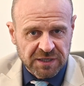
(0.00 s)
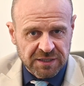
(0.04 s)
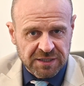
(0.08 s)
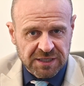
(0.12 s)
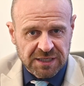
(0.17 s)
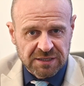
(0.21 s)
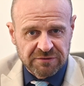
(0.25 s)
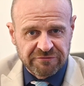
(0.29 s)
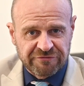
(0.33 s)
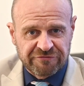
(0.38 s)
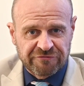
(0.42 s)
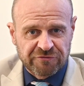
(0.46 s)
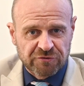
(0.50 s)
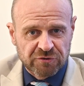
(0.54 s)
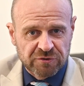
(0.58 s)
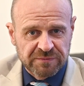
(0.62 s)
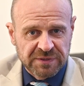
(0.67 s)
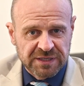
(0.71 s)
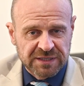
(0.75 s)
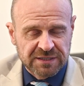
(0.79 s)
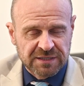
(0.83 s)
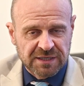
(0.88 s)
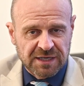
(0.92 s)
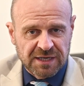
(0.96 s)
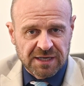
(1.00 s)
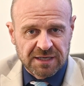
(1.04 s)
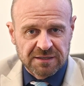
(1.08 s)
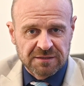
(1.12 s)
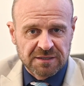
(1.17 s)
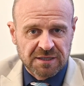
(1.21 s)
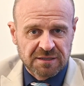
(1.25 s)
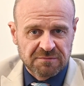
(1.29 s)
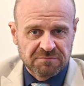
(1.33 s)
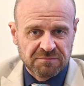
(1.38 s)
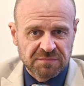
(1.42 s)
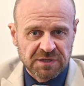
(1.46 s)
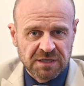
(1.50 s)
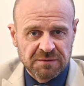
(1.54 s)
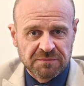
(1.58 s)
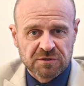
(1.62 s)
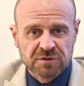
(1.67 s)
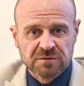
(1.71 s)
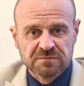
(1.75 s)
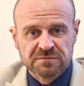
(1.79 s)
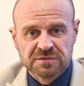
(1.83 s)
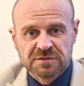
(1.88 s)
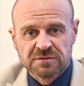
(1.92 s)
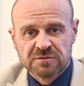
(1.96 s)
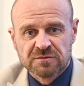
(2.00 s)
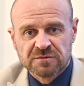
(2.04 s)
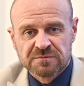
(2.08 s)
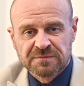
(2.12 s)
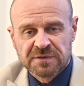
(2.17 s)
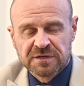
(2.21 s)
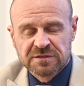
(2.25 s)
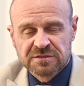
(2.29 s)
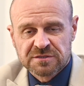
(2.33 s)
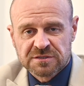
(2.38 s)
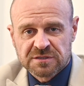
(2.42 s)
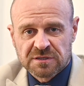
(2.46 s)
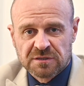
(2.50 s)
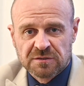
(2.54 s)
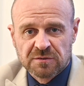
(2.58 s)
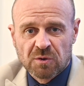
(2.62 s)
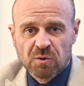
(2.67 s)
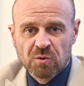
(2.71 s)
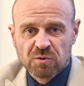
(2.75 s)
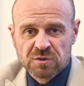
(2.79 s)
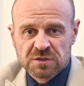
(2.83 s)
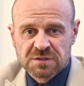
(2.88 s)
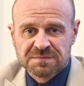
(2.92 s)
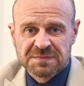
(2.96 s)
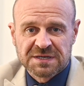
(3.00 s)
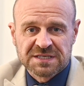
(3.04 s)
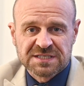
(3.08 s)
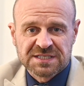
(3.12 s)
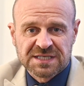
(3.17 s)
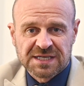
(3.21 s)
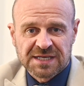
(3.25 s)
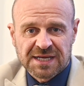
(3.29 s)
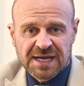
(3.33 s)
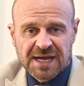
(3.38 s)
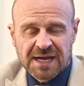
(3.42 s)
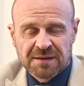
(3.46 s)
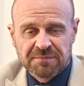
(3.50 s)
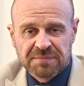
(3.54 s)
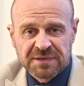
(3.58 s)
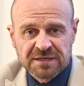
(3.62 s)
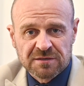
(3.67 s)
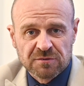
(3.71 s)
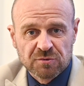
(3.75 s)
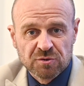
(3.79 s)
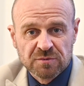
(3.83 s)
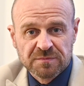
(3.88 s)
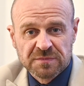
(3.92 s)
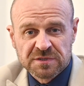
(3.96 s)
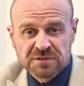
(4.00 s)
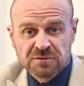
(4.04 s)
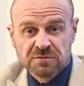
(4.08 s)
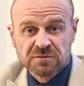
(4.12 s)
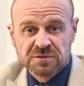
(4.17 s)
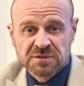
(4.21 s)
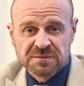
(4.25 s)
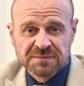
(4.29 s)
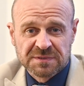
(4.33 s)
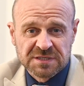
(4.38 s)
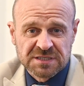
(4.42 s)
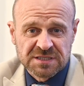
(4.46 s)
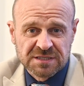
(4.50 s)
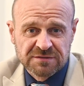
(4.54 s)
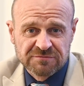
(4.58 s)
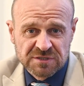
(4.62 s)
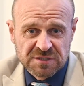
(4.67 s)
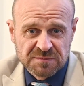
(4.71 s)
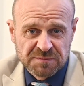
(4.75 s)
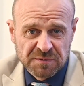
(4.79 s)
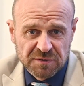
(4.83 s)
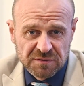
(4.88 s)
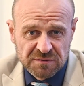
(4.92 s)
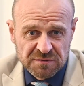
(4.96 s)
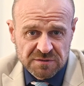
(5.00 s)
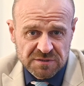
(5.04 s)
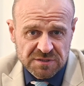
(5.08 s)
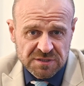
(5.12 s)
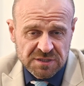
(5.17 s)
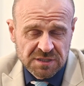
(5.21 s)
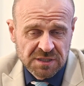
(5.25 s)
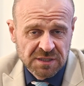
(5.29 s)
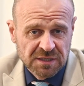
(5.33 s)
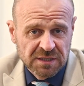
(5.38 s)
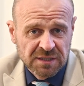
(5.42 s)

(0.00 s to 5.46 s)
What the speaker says: and keep forming, and then it becomes almost an automatic habit, an almost automatic response.